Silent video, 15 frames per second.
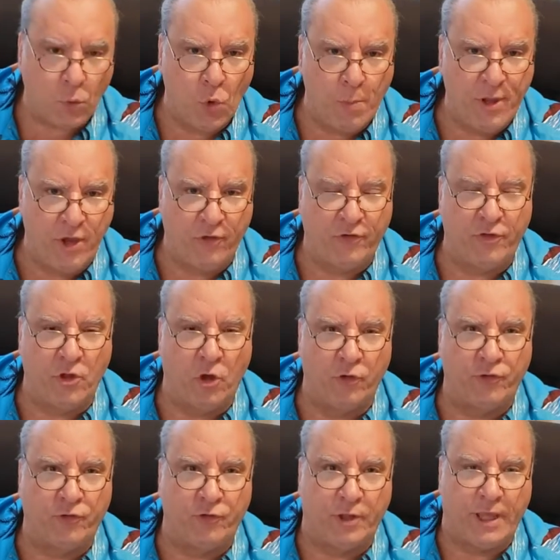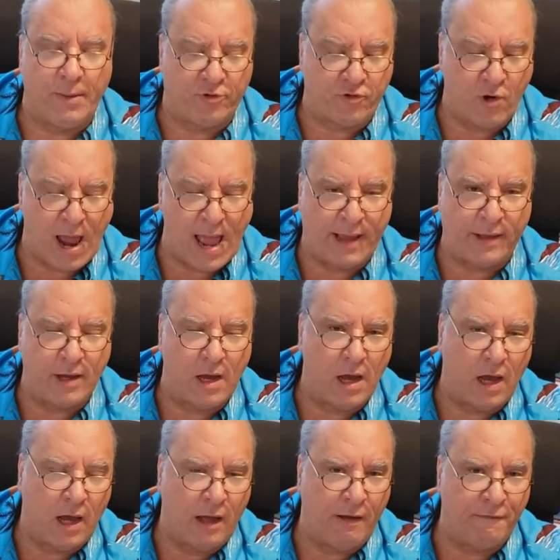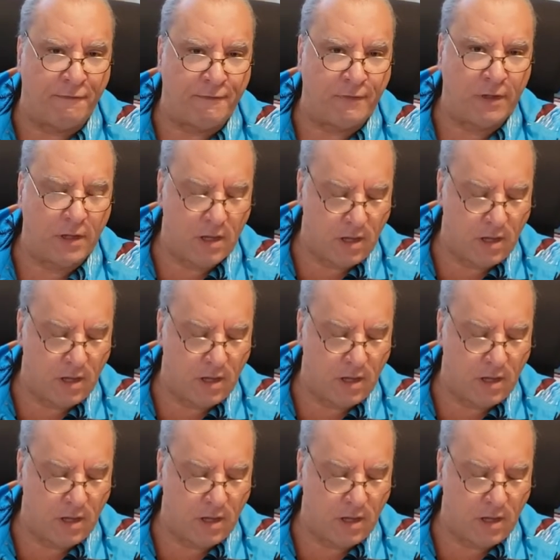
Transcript: We'll be using those to keep track of